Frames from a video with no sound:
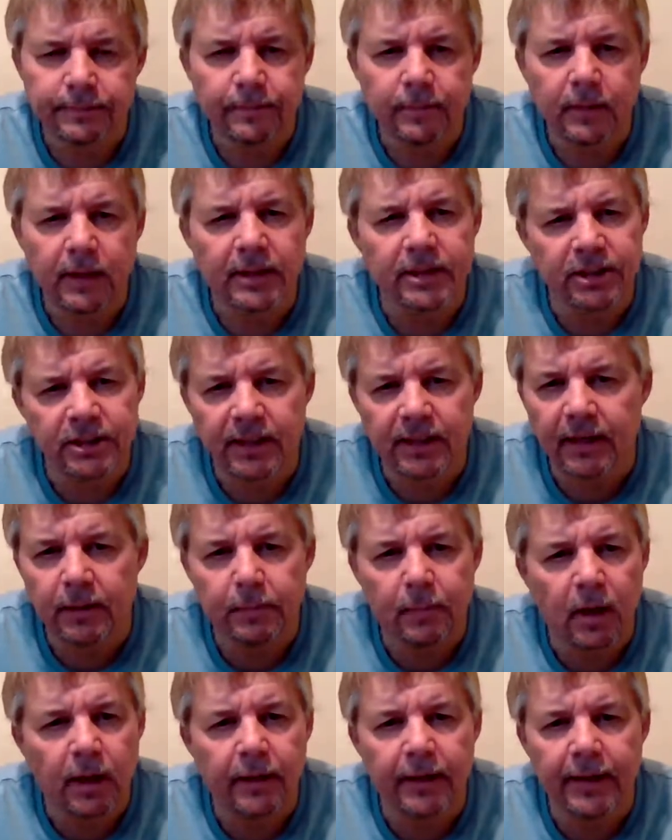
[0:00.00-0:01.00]
like Shannon
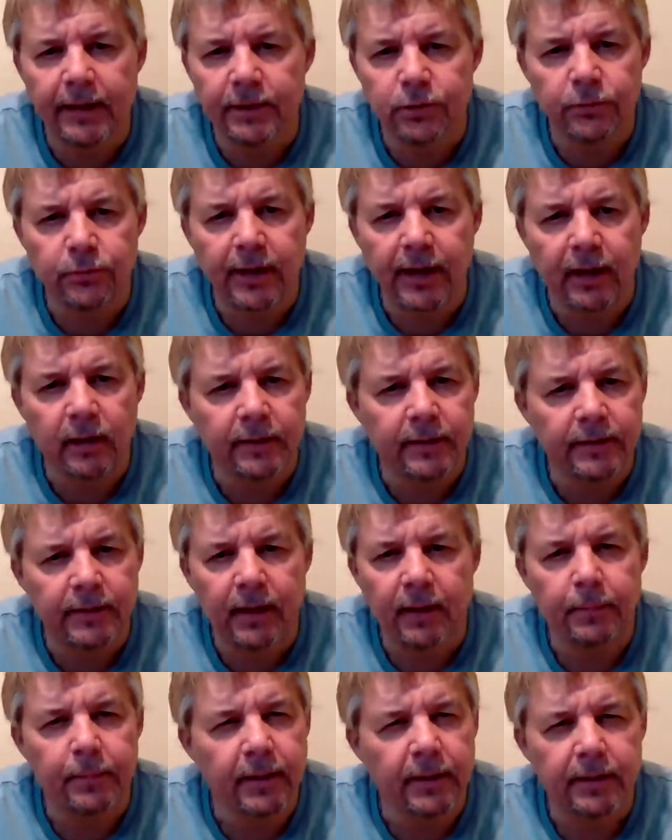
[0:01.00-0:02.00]
Meyer and Andrew Yelly and
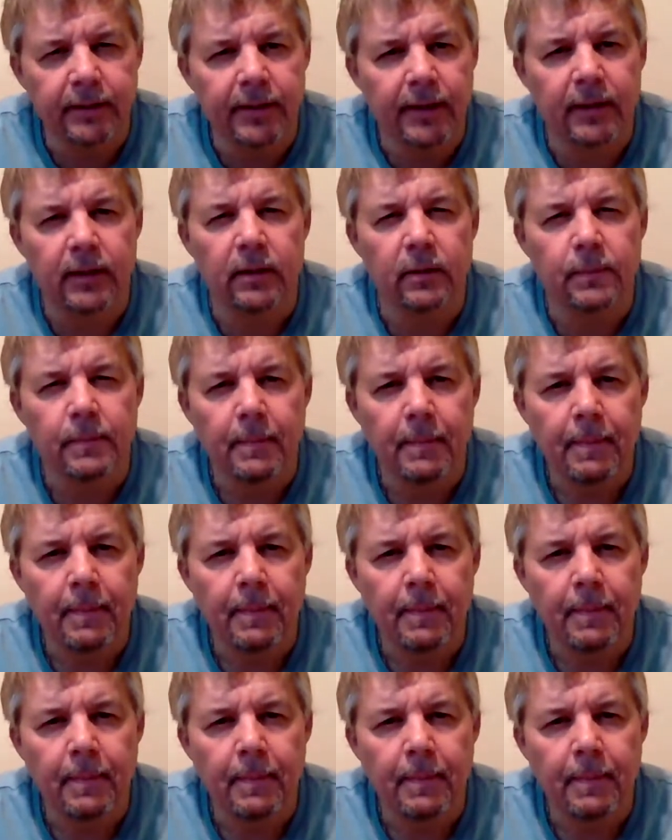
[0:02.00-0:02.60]
Don Benedetto?